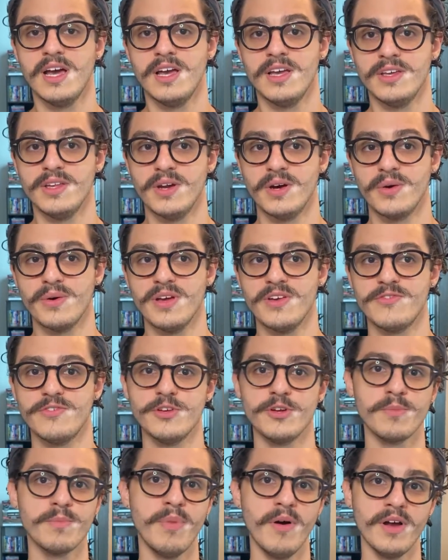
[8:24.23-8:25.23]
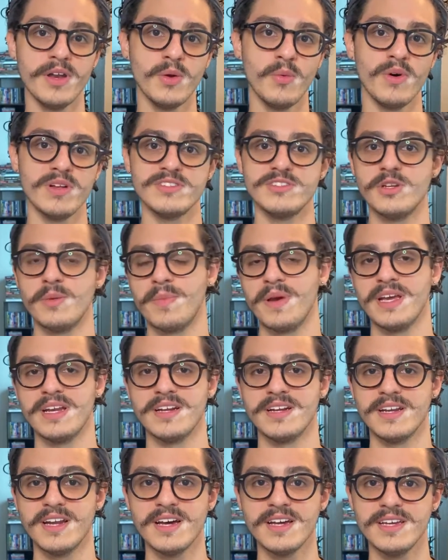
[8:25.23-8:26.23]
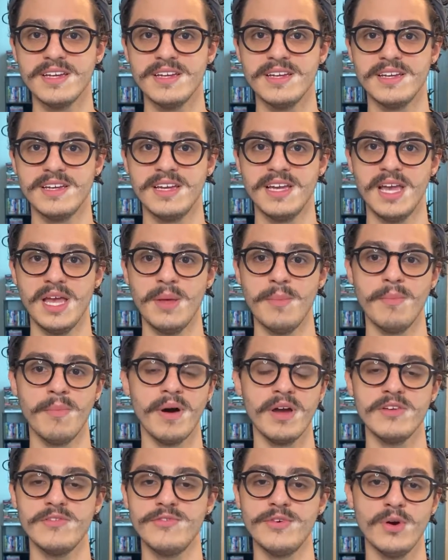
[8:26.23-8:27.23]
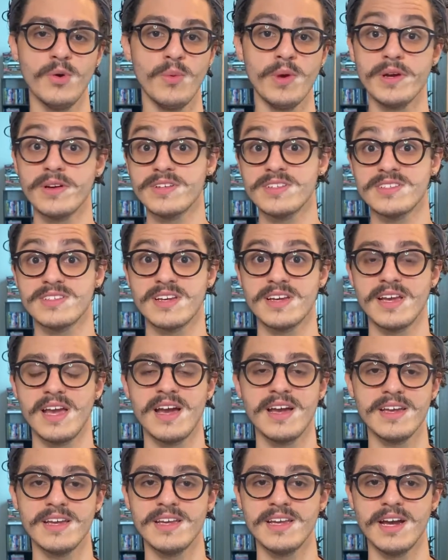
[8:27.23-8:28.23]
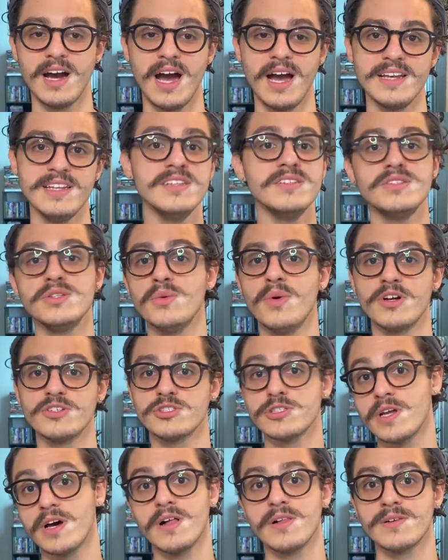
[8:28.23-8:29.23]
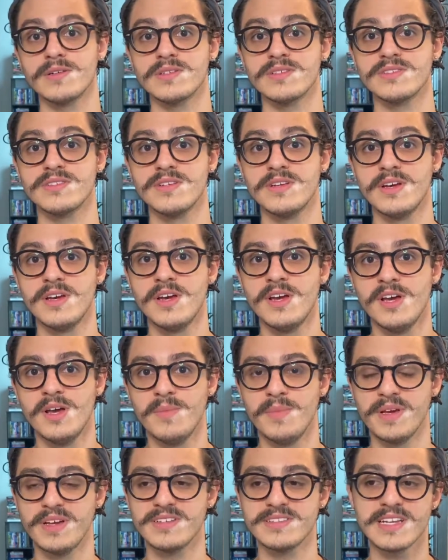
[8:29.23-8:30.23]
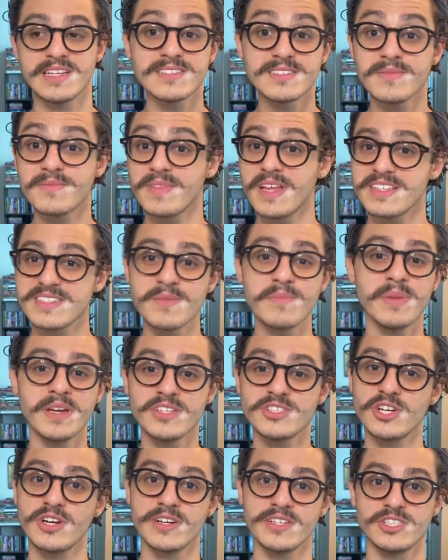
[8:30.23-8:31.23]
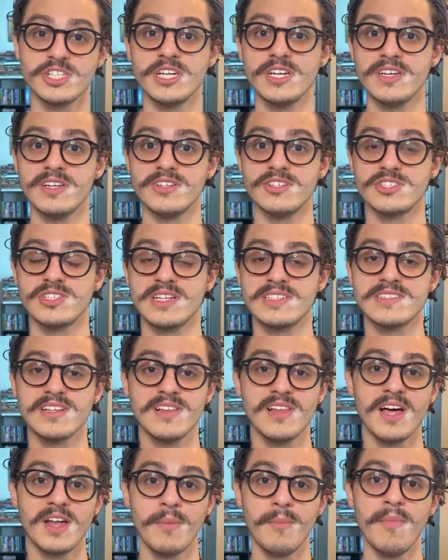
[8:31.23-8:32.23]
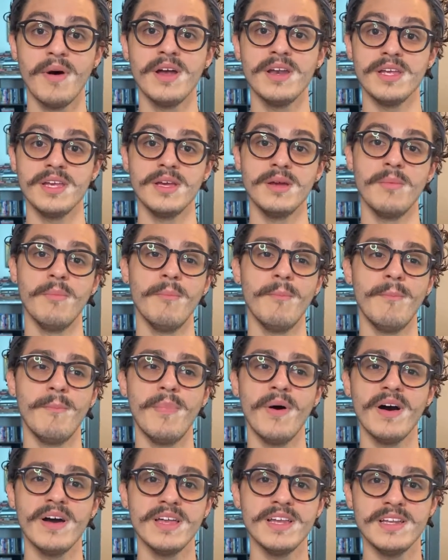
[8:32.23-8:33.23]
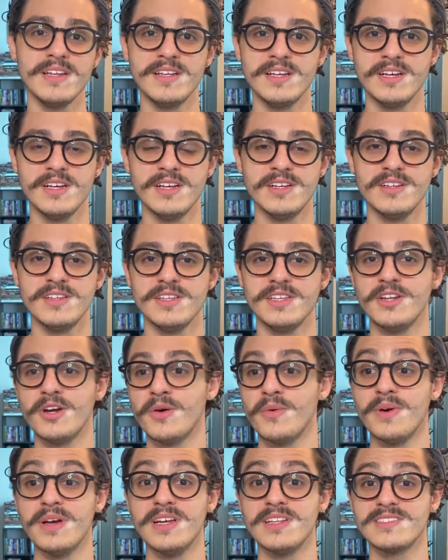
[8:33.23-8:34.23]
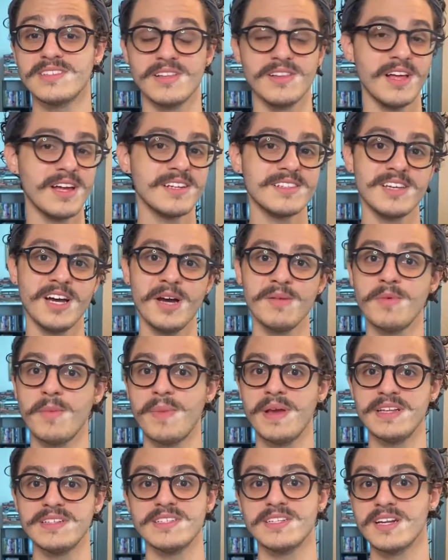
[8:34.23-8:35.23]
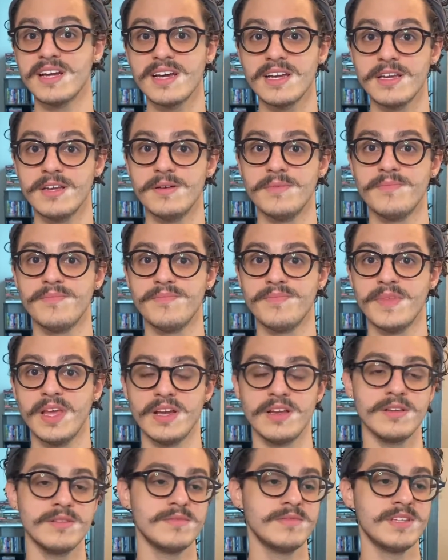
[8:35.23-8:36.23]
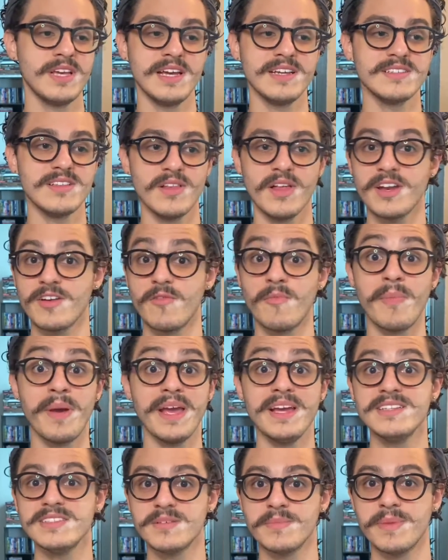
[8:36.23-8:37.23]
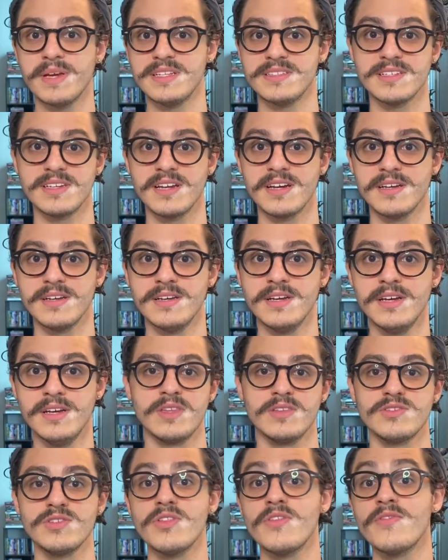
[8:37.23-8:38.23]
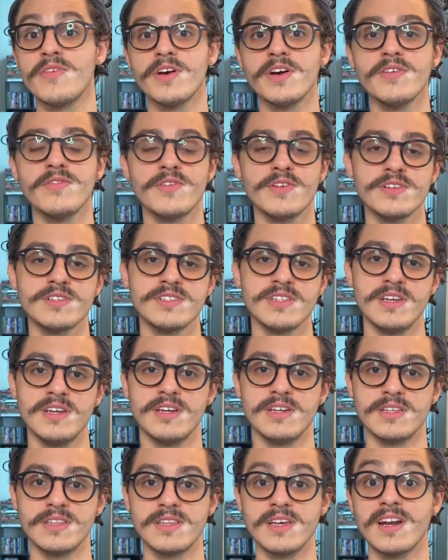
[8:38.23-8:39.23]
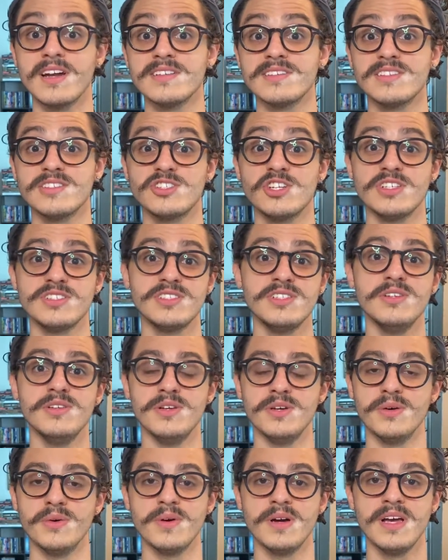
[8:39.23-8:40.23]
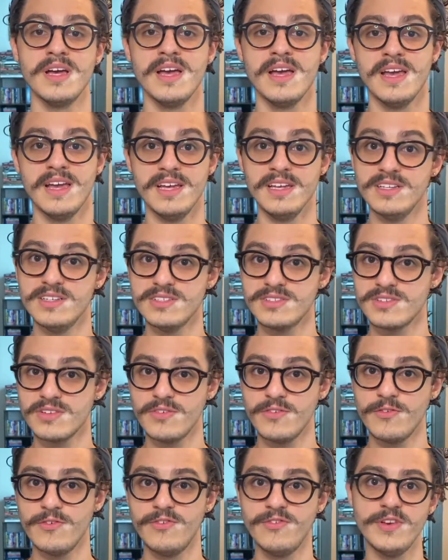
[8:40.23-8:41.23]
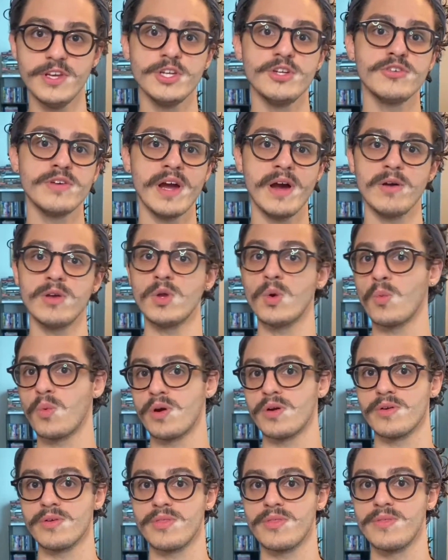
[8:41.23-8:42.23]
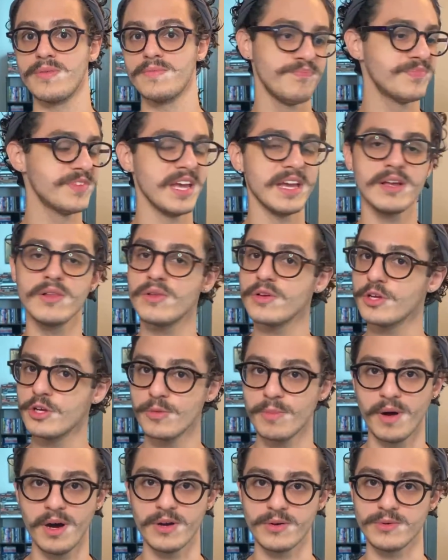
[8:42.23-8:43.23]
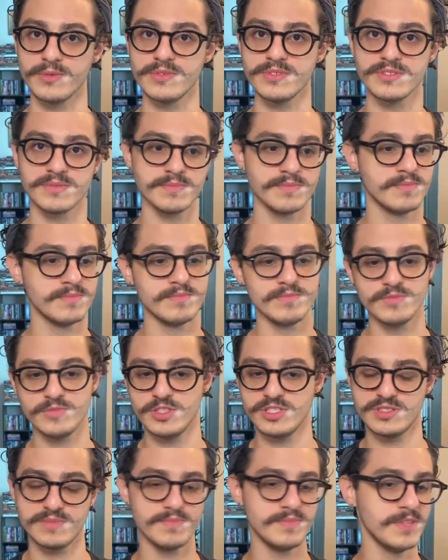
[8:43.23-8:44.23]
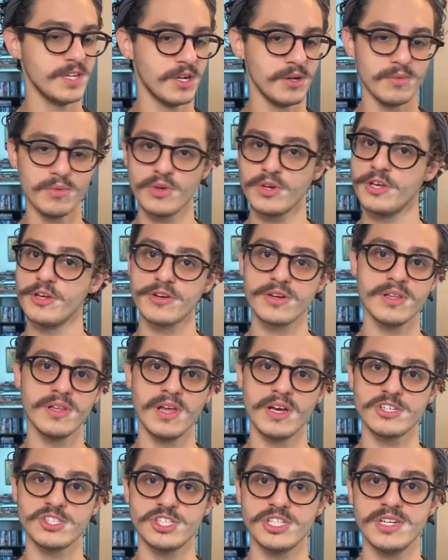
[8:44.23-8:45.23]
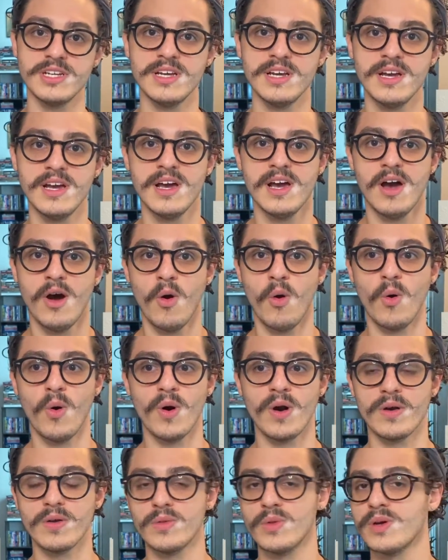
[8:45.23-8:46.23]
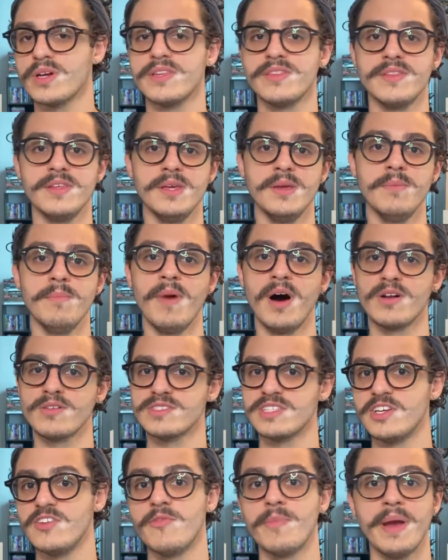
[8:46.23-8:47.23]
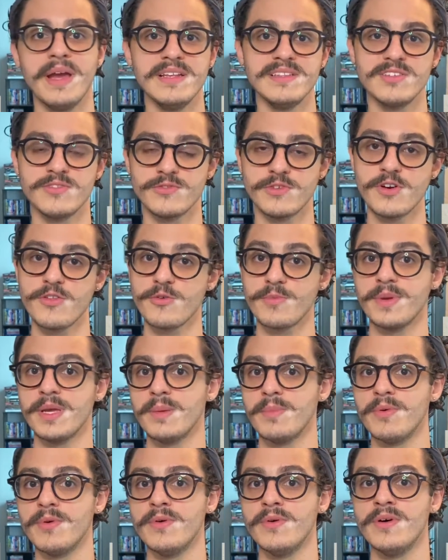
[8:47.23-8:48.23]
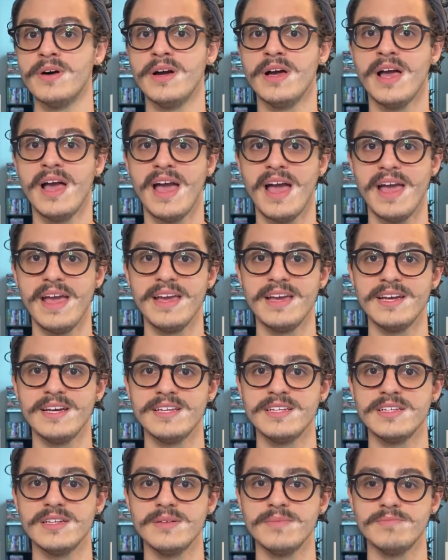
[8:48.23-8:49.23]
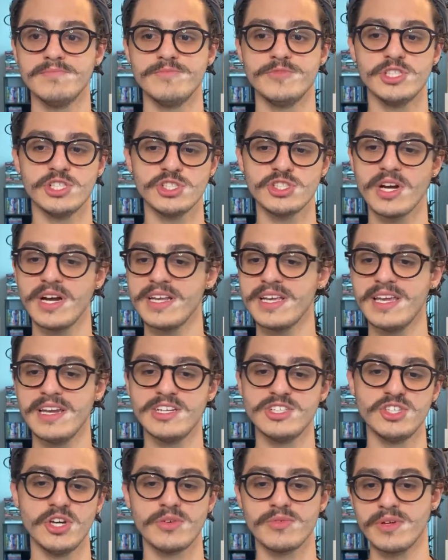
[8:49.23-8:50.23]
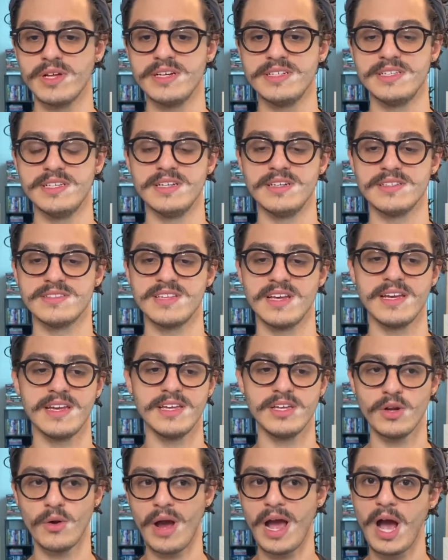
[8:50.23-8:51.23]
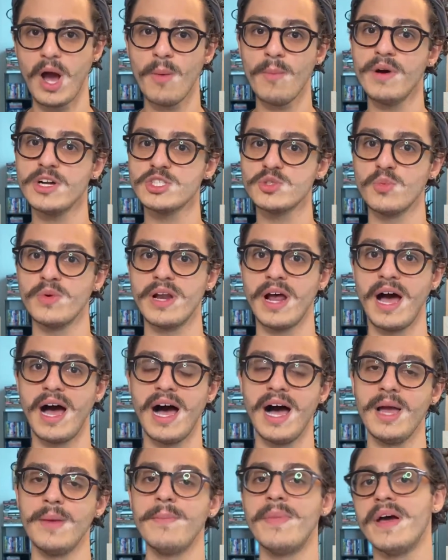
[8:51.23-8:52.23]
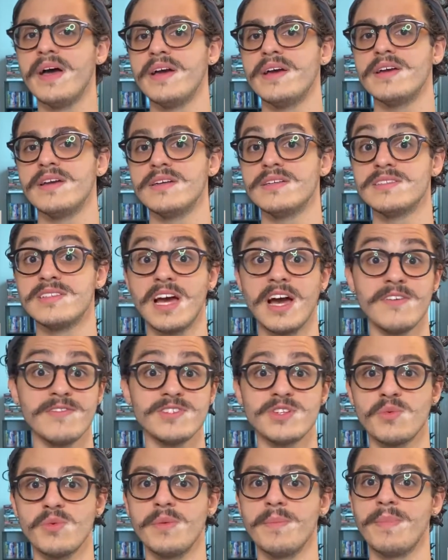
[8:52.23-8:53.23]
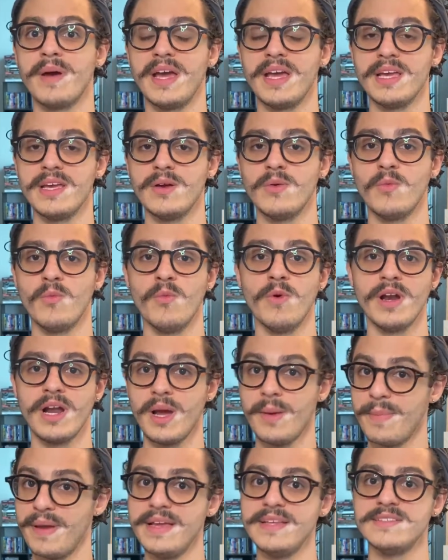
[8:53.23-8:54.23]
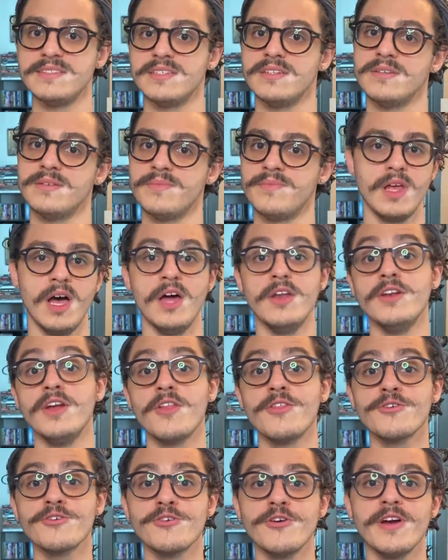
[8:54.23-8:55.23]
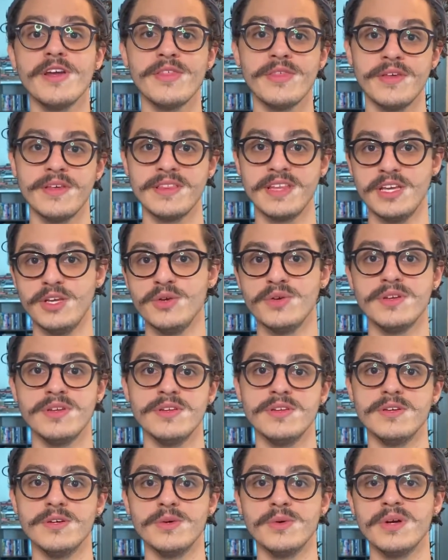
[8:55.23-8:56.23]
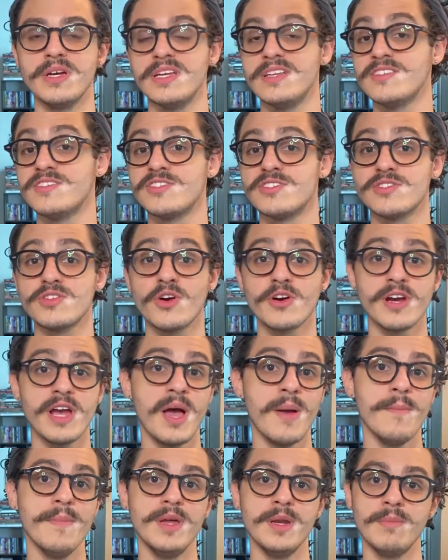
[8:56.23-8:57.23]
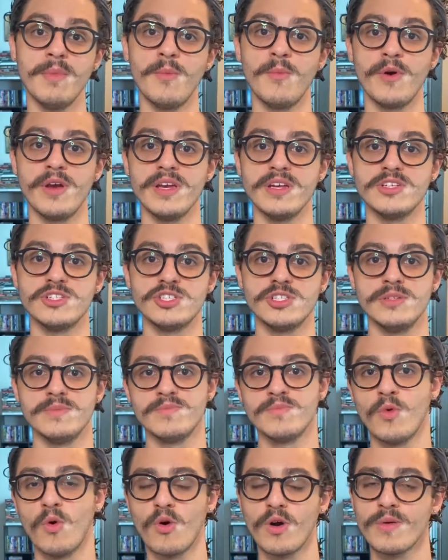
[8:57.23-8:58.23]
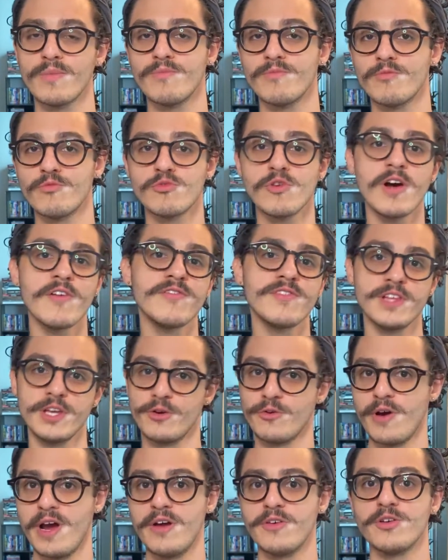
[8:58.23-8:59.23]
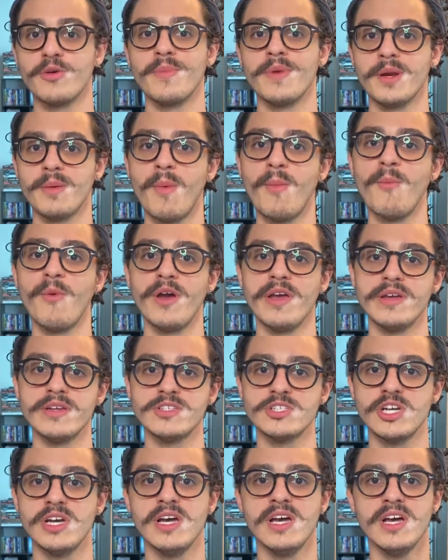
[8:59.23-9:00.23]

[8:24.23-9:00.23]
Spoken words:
If your buddy wants you to paint a knight, it might feel weird to say, hey, I need $200, because that's a big chunk of change. That's a lot of money. But, it's a lot of time to paint a knight. It takes a lot of paint to paint a knight. So the very first thing that I suggest you do is figure out your worth. Take a look at your models. Just, look at your collection, or look at the models that you've painted for other people, and just try to get a general idea. Say, how much would I pay to have someone paint what I painted? Another great thing that you can do is start at minimum wage, or roughly around your minimum wage.